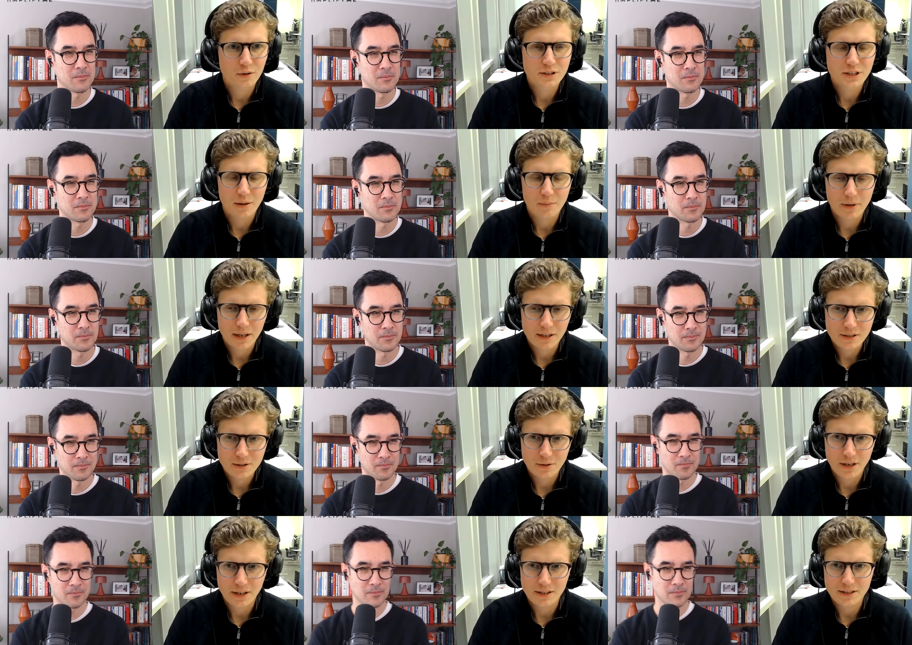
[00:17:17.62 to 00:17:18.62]
Speaker 1: who's coming
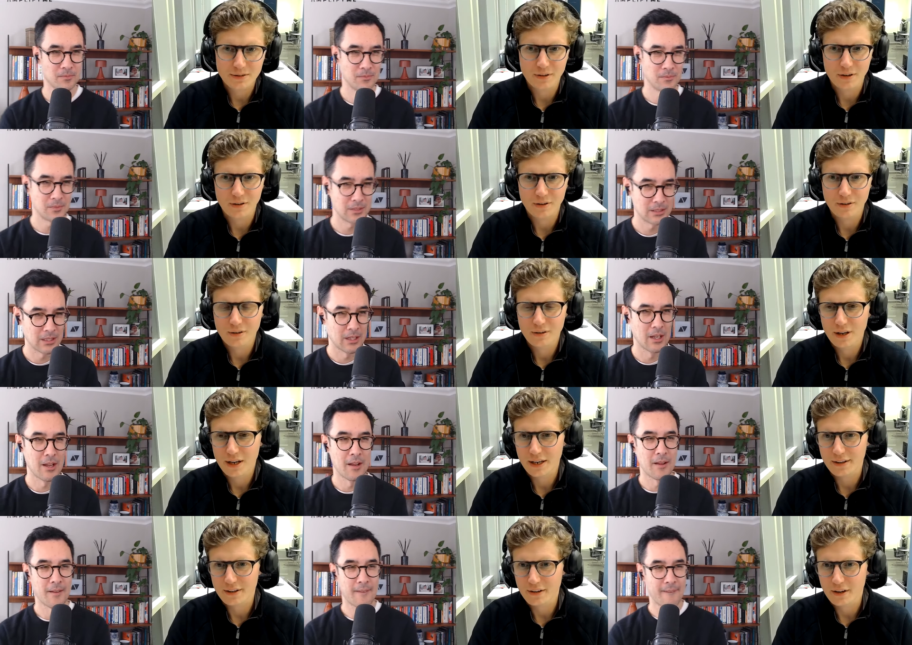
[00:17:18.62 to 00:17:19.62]
into an interview
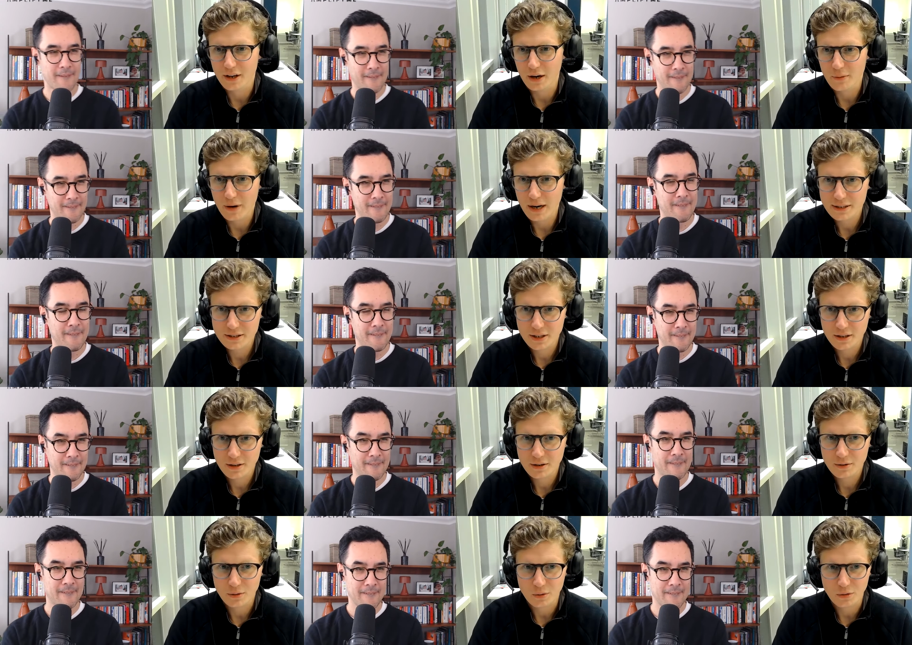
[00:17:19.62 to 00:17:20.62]
and the
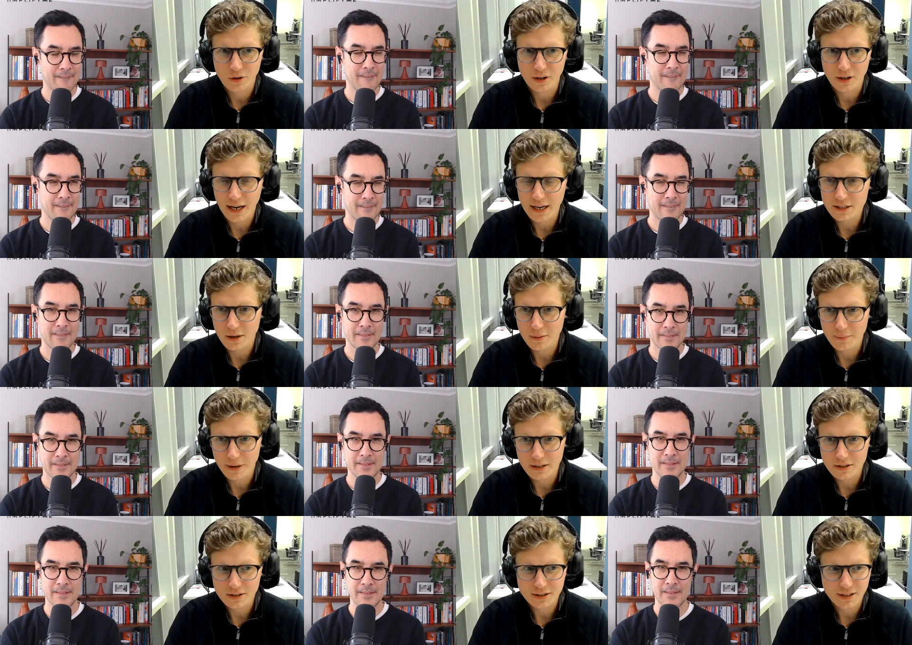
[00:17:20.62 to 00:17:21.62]
director or the HR
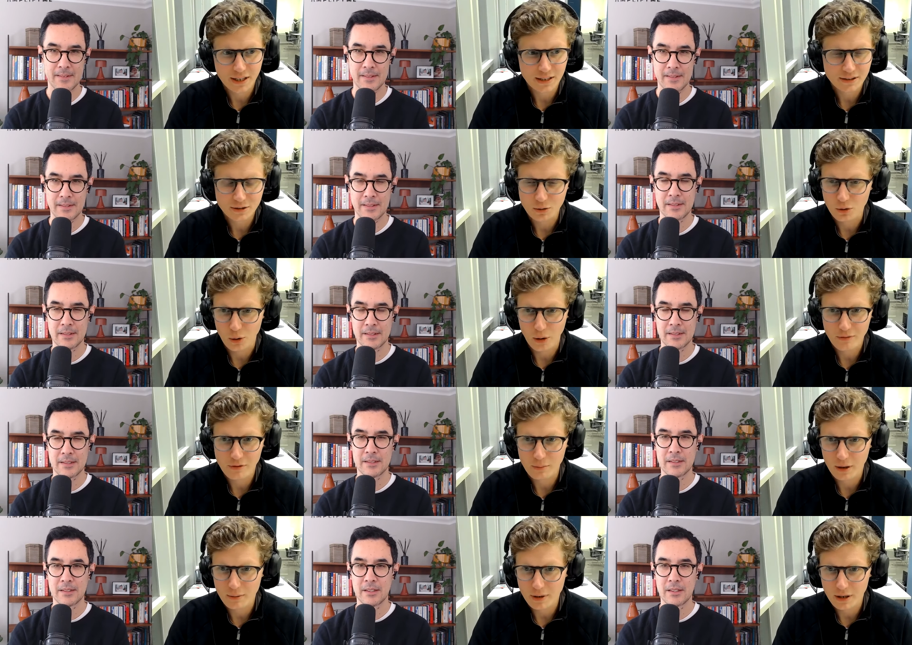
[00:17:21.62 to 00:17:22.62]
manager says, or
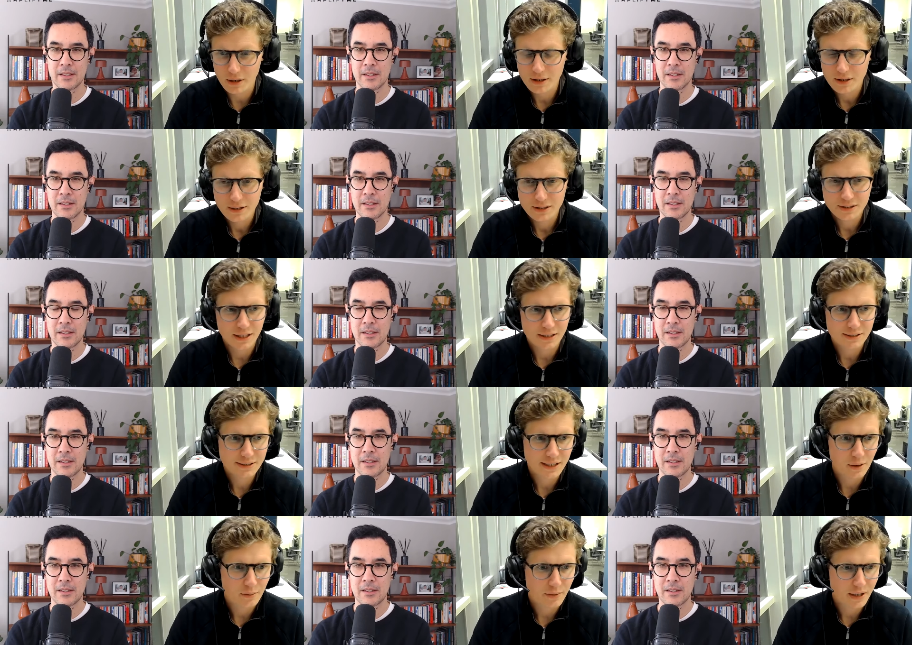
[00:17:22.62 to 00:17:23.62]
whoever it might be, says,
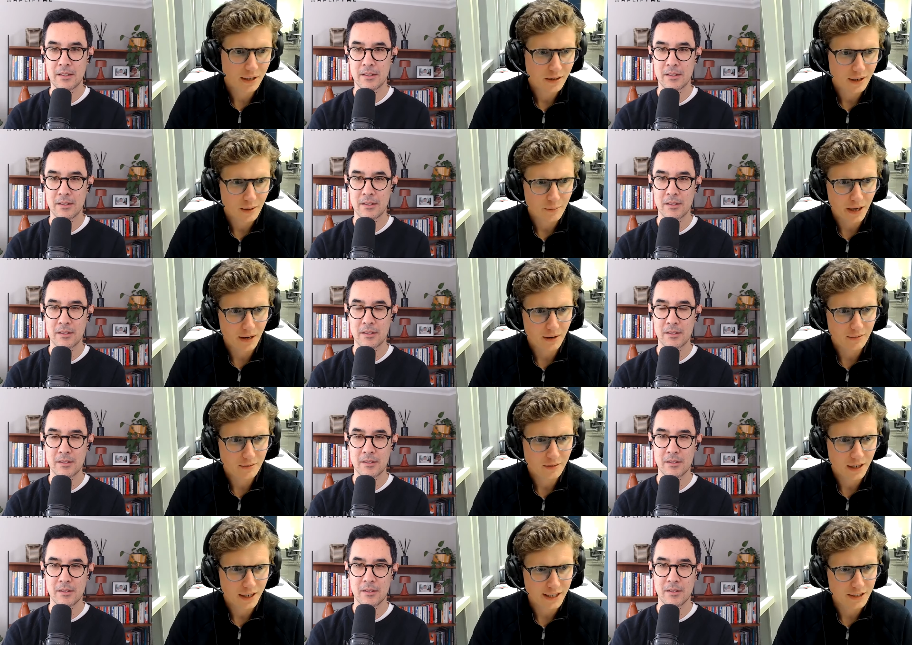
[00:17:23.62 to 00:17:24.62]
tell me
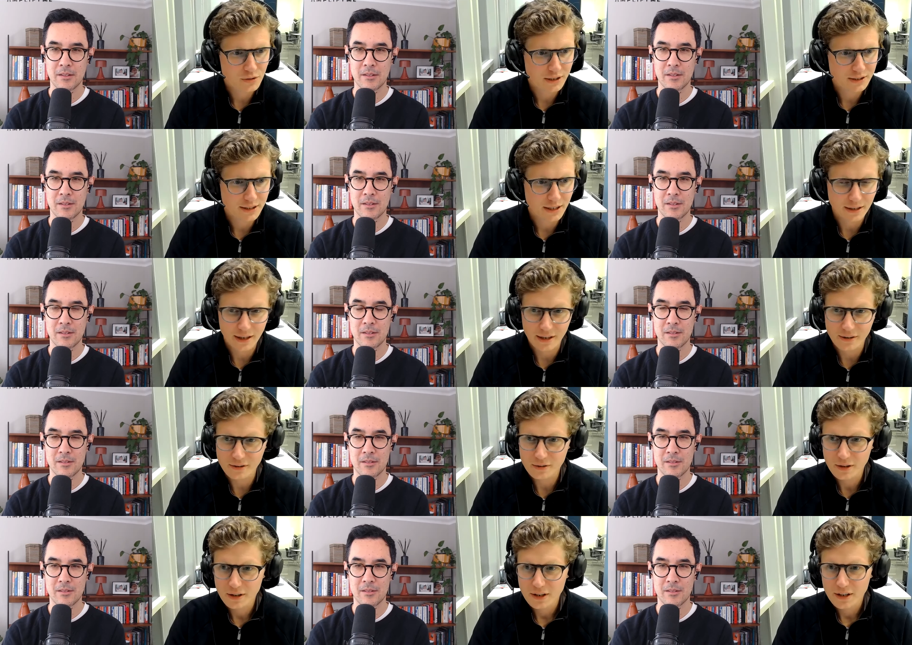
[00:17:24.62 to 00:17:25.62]
about an interesting
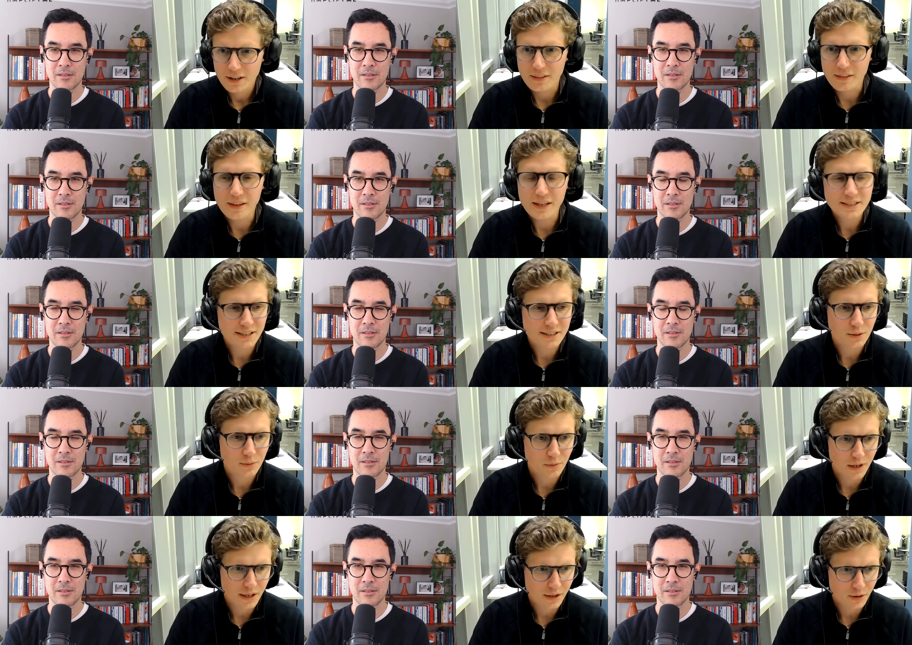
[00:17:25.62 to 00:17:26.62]
deal. This is
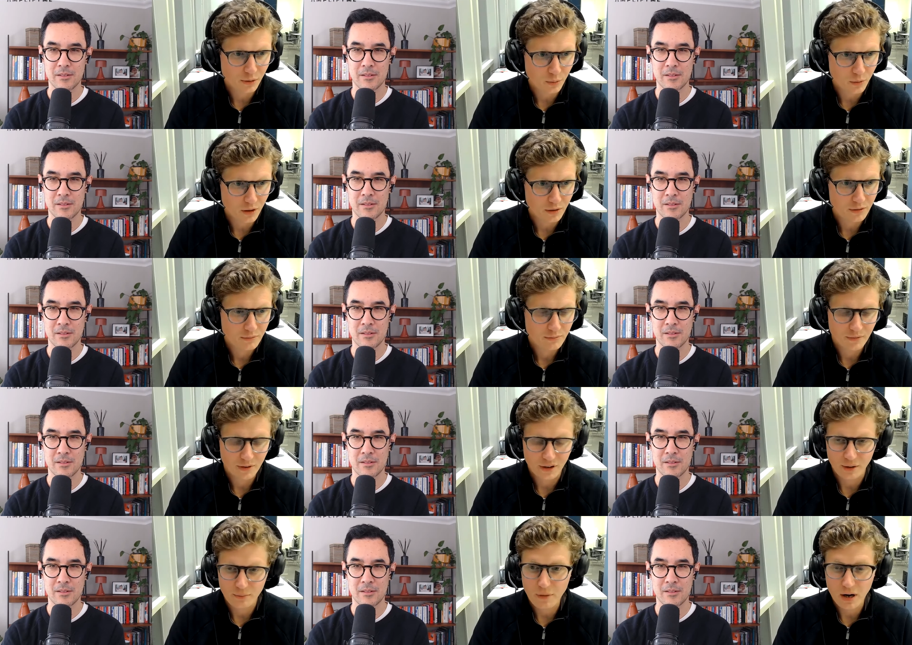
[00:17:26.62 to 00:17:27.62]
a really good one.
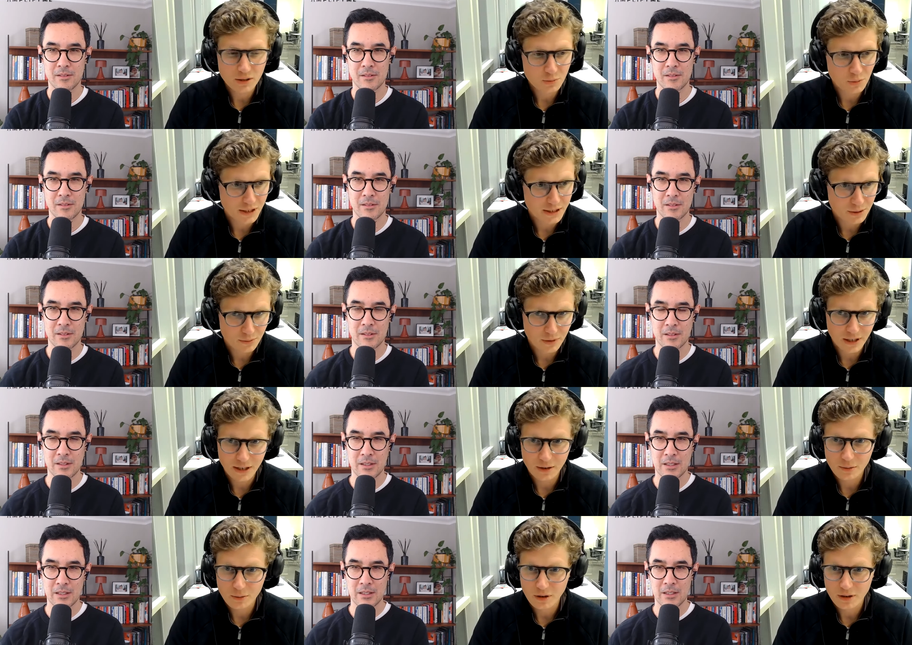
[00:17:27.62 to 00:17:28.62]
The Mars one is a really
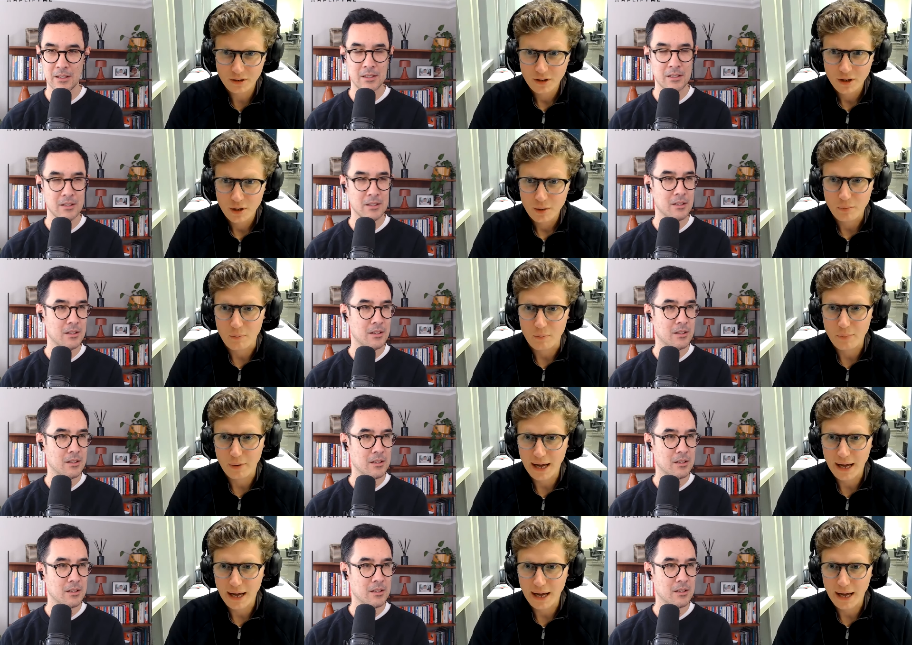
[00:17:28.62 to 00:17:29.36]
good one. But